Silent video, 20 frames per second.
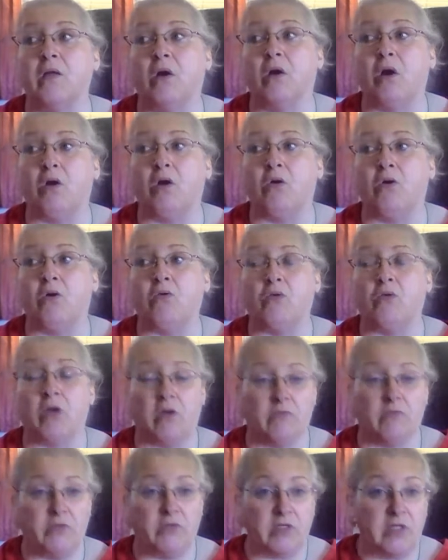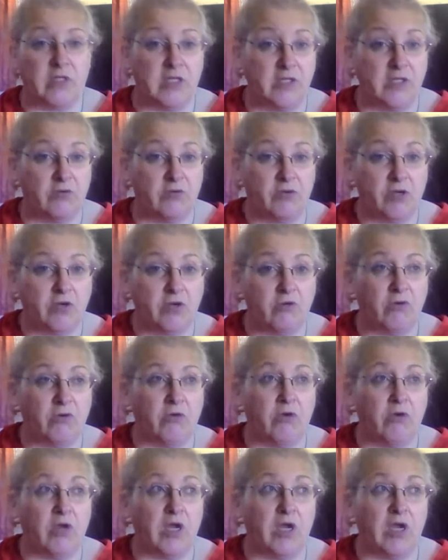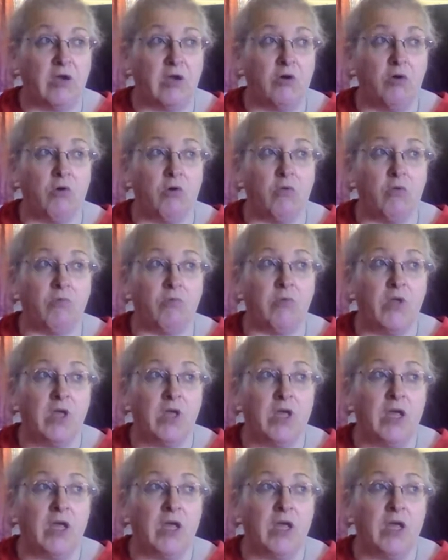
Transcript: our own oven cleaner here at home.